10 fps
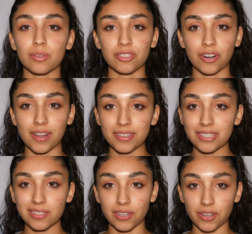to start out
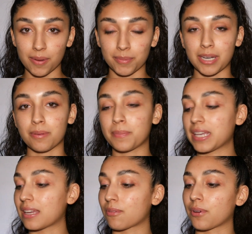this look, I'm going to
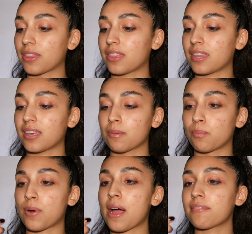begin with the
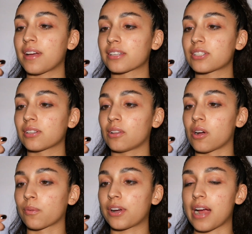Brow Factor
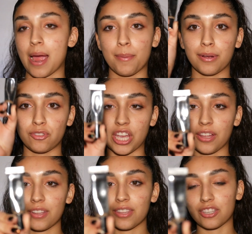Longwear Eyebrow
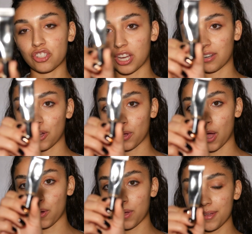Gel in the shade
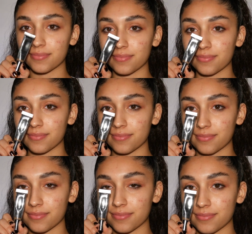Cocoa.
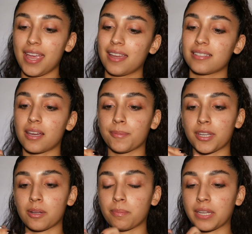And I'm
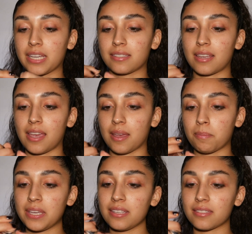going to place a
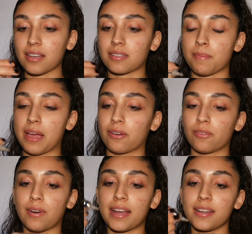pea-size
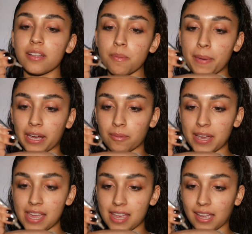amount right on the back of
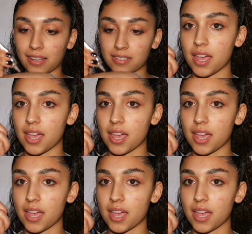my hand